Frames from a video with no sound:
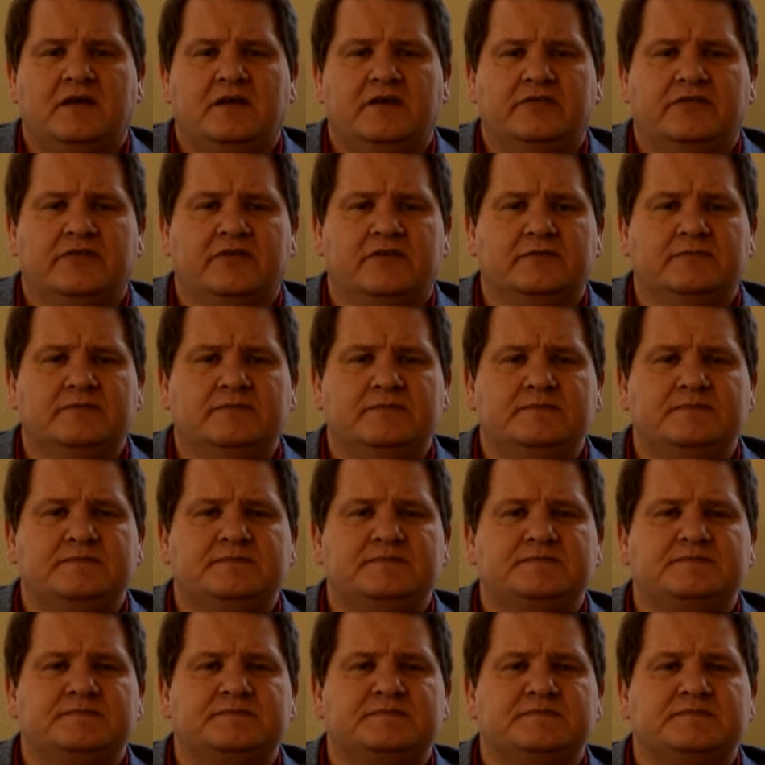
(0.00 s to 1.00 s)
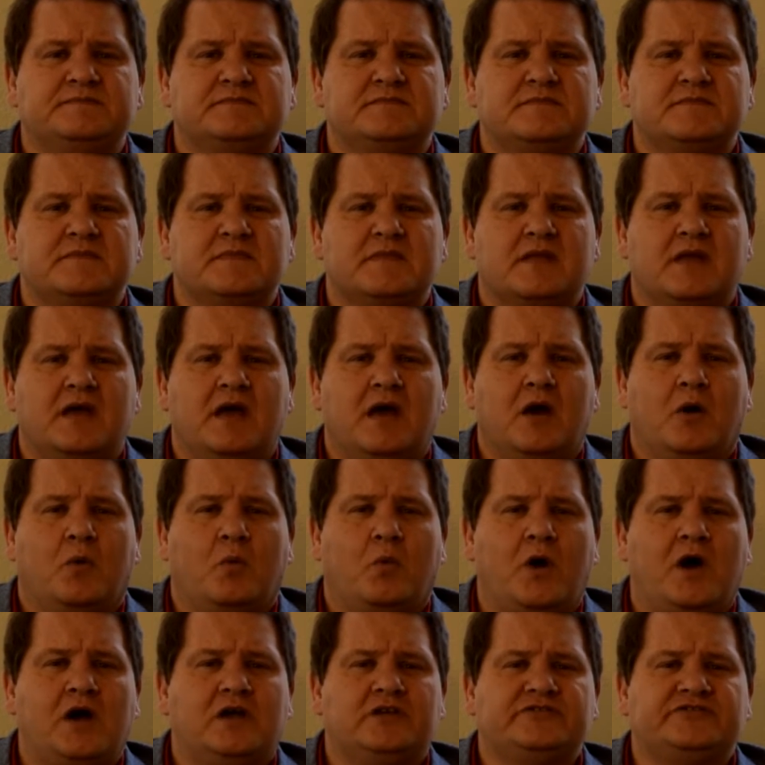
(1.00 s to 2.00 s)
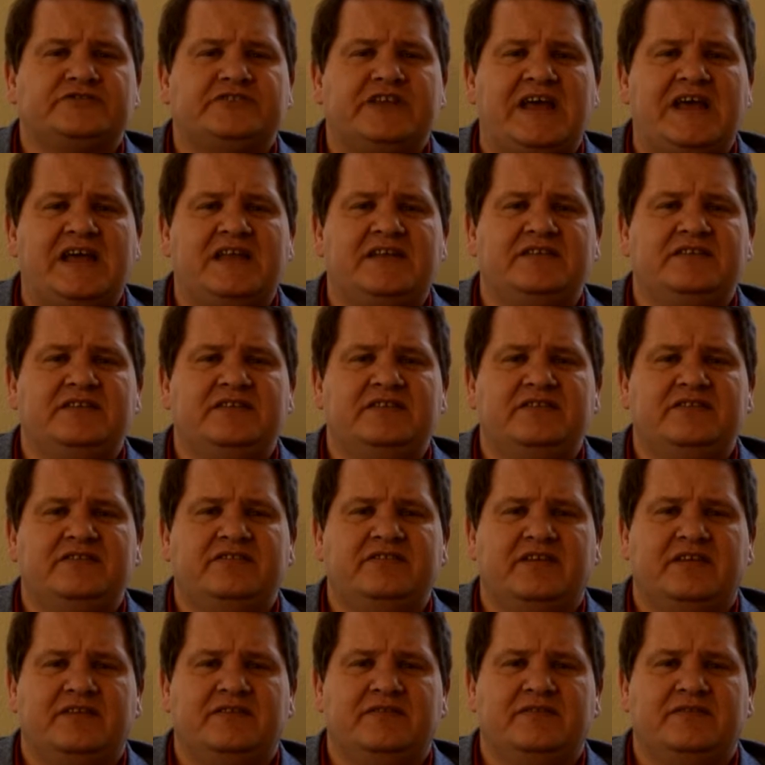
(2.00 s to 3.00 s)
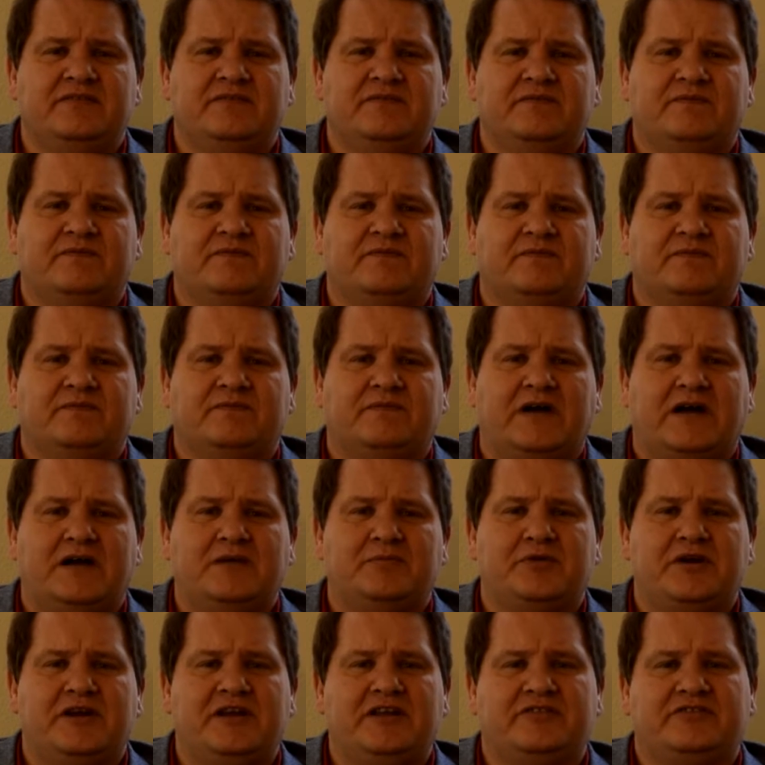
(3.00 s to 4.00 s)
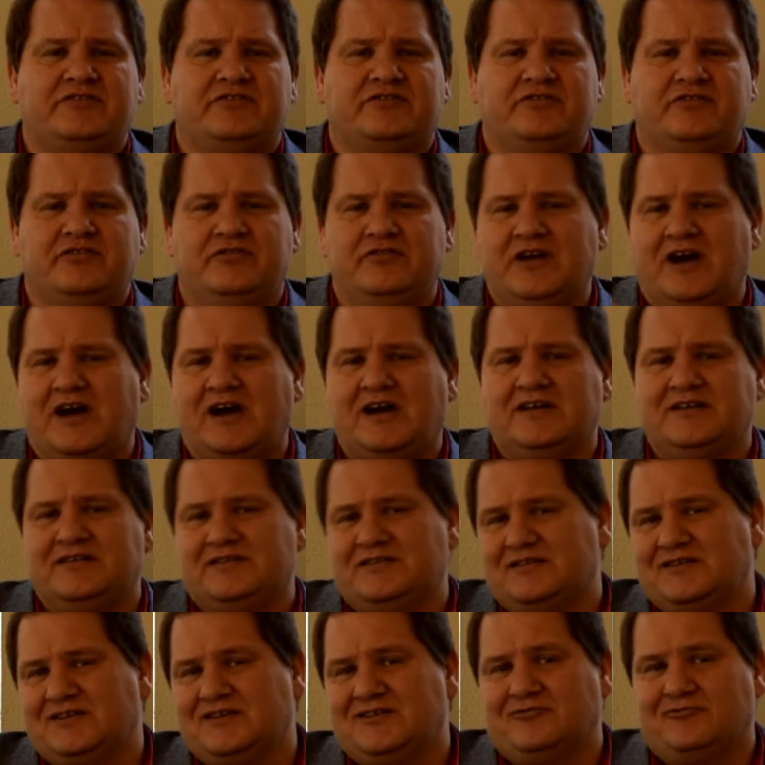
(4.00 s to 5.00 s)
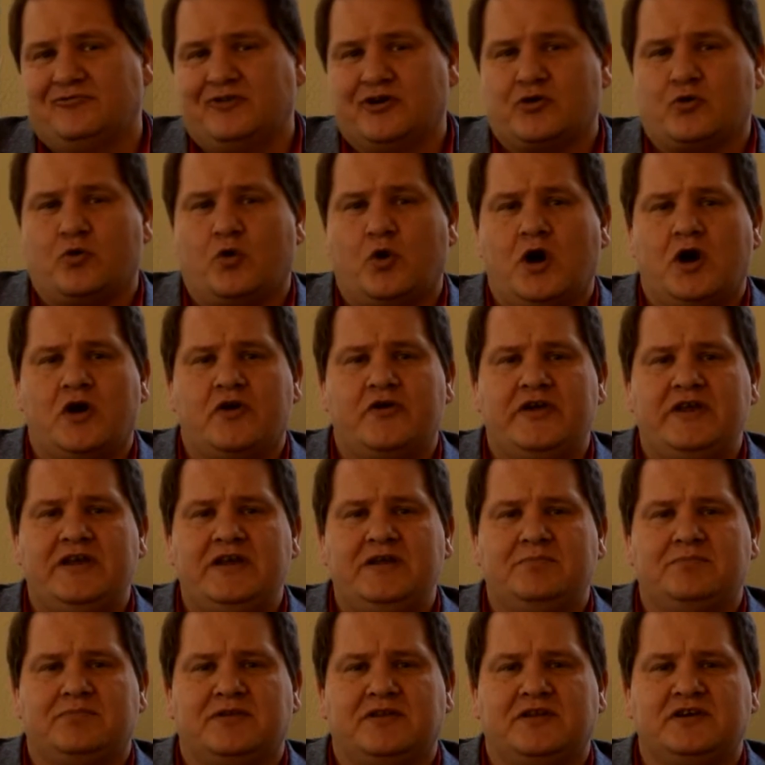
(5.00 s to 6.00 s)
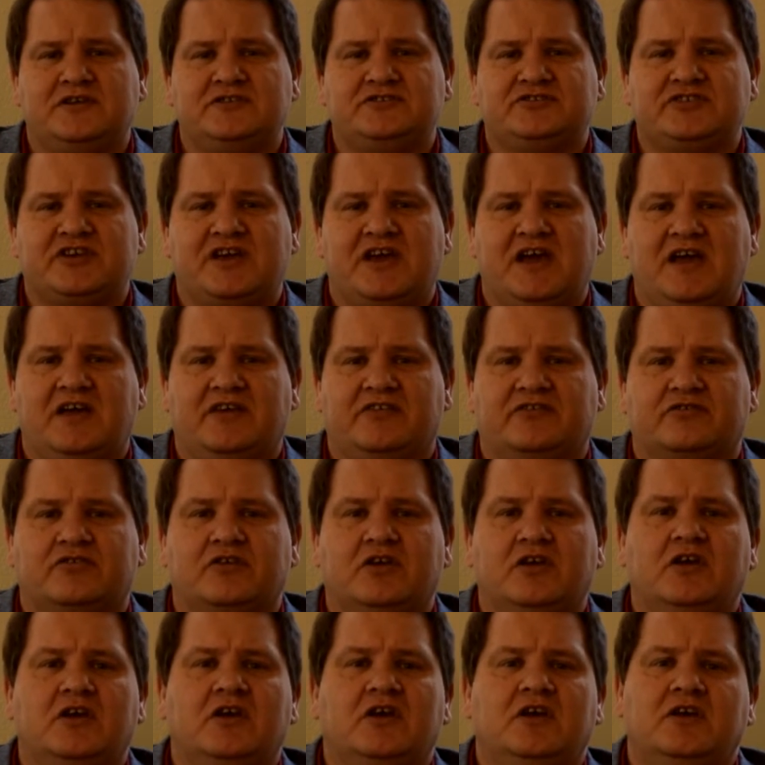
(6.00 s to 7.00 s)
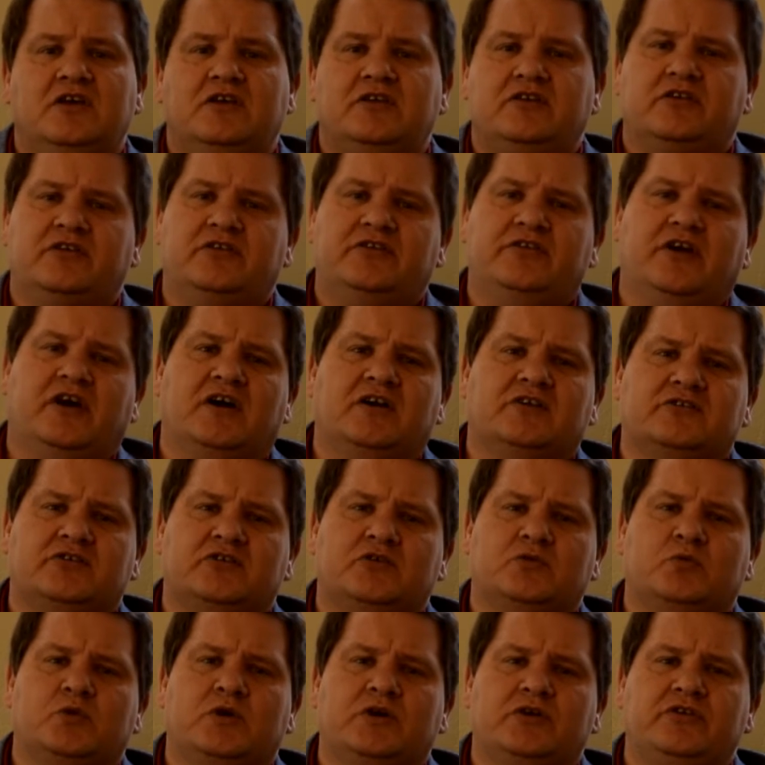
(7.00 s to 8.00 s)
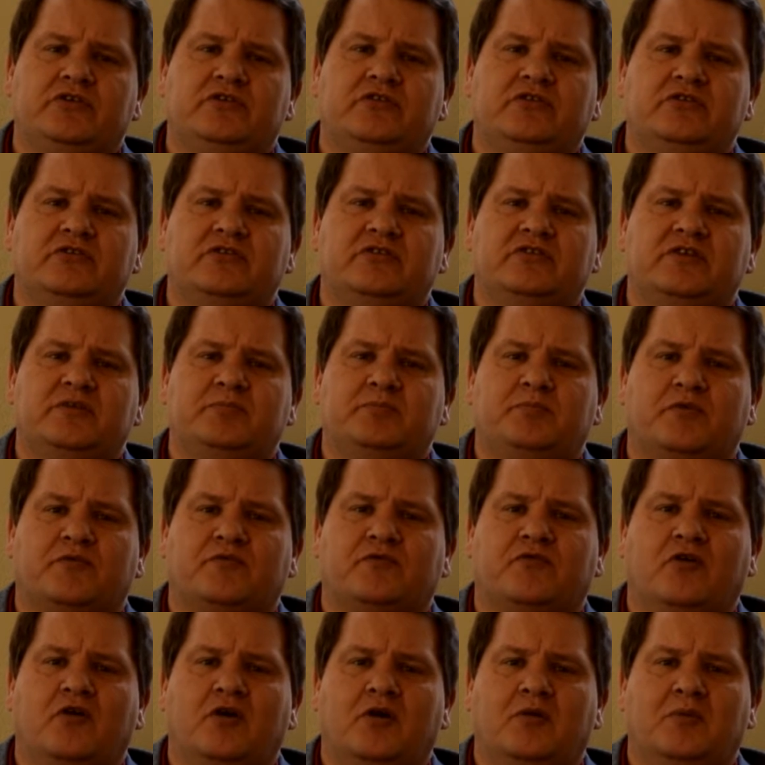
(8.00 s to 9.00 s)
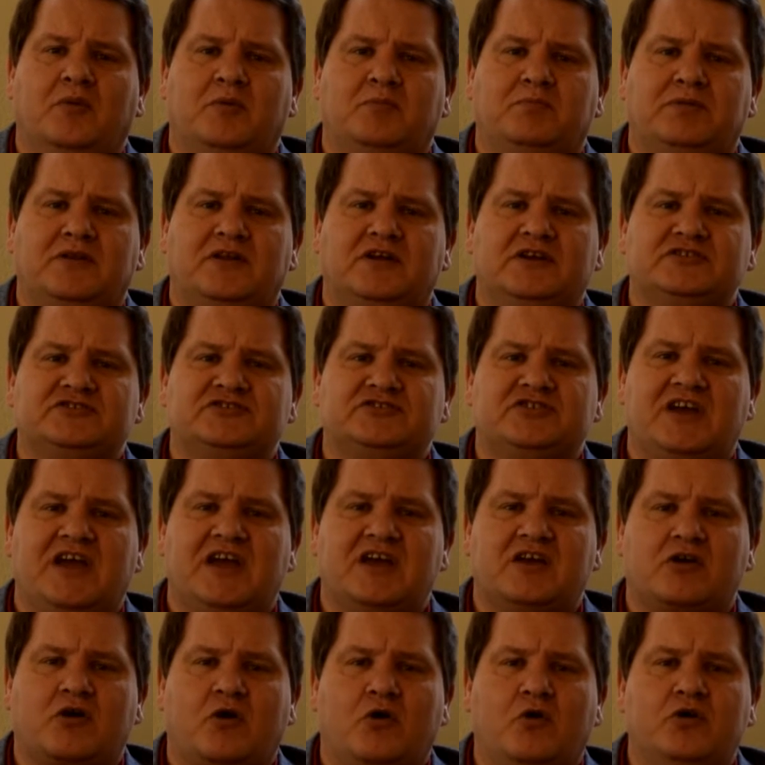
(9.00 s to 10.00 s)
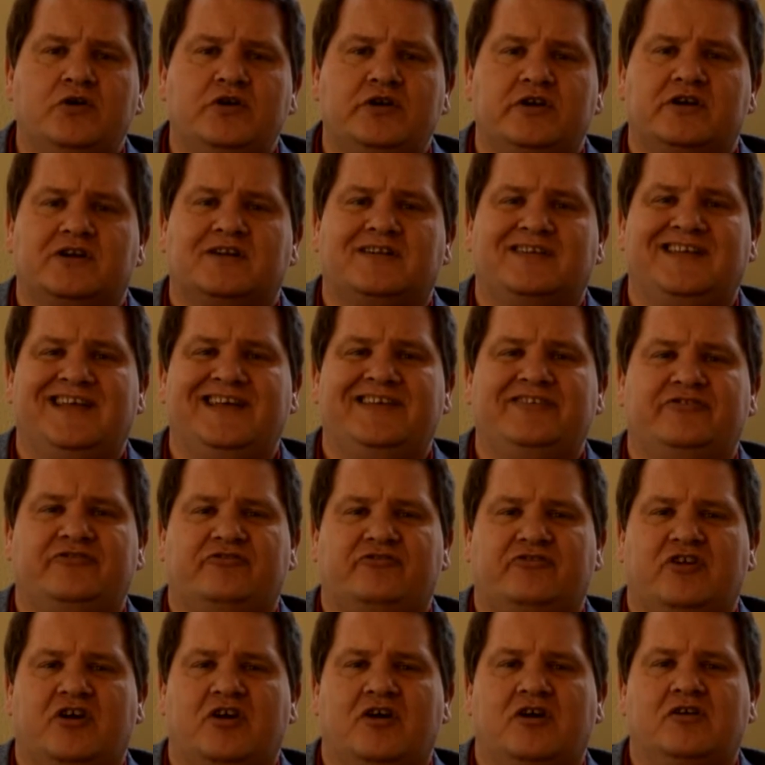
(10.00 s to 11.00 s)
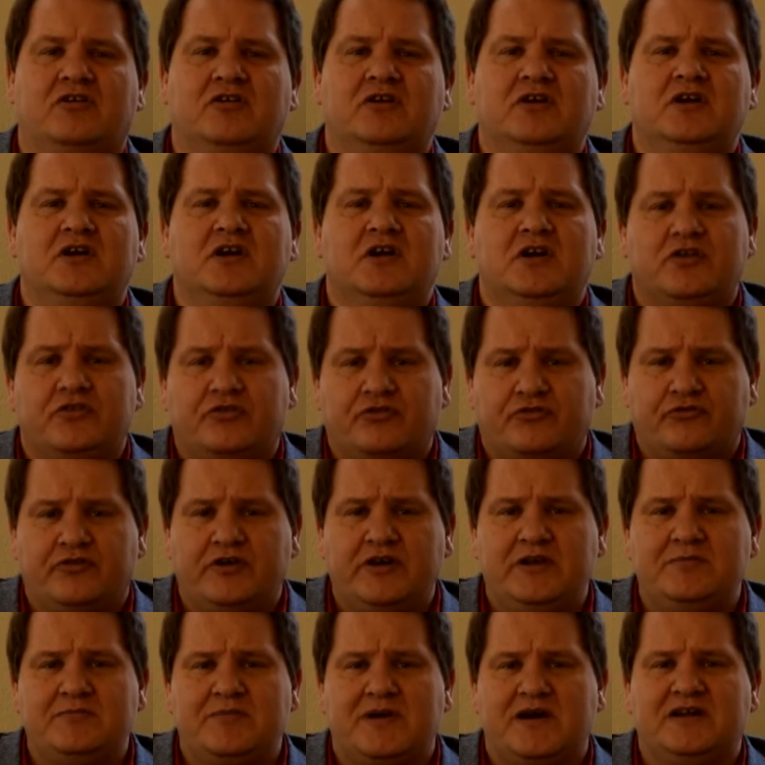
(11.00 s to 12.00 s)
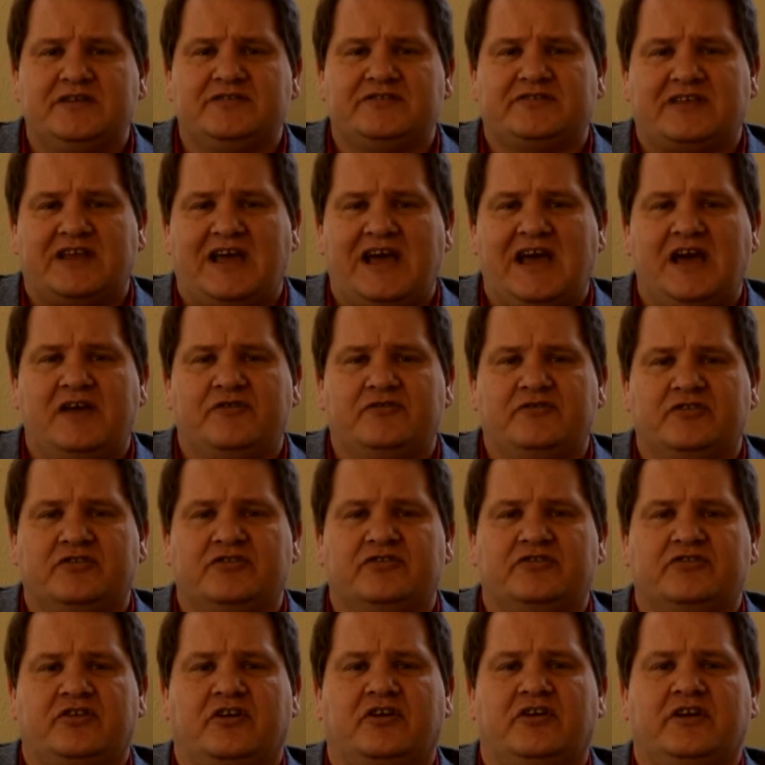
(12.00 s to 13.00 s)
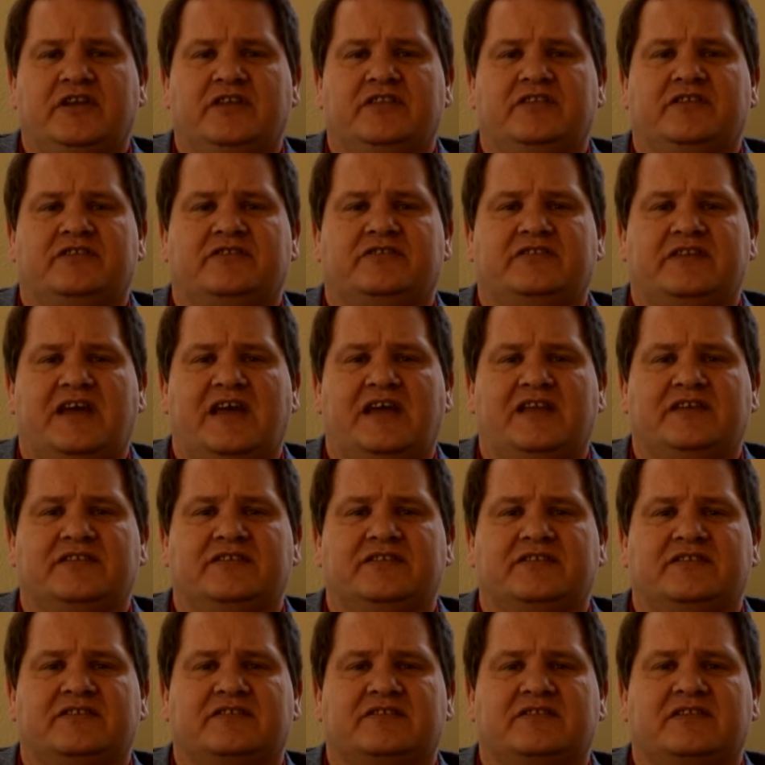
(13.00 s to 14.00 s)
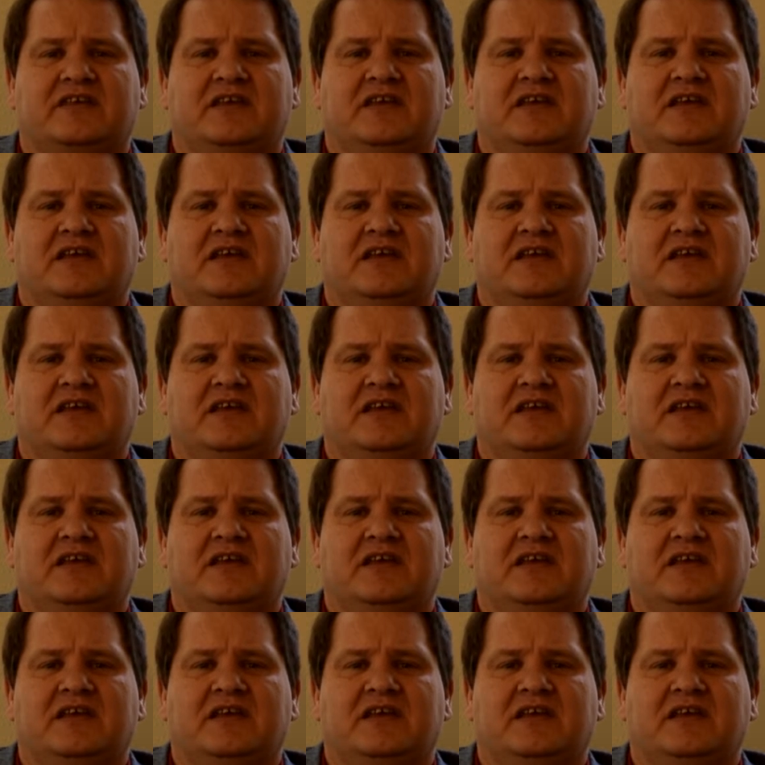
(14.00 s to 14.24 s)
So, while statins and fibrates do not require any blood checks, your doctor will usually perform a blood check on your cholesterol three months after starting the statins.